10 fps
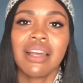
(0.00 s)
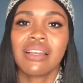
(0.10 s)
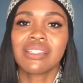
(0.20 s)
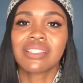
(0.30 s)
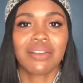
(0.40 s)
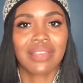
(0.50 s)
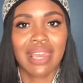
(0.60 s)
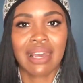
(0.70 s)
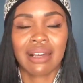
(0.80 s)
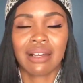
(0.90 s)
So
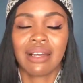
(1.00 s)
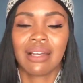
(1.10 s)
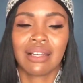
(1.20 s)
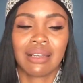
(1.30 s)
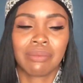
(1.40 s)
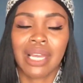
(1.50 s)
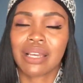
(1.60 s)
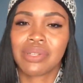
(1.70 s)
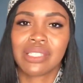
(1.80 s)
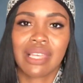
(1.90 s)
yeah, um, like
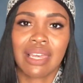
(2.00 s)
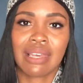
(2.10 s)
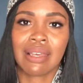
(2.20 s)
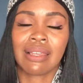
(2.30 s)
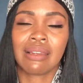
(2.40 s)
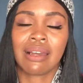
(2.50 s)
I was saying,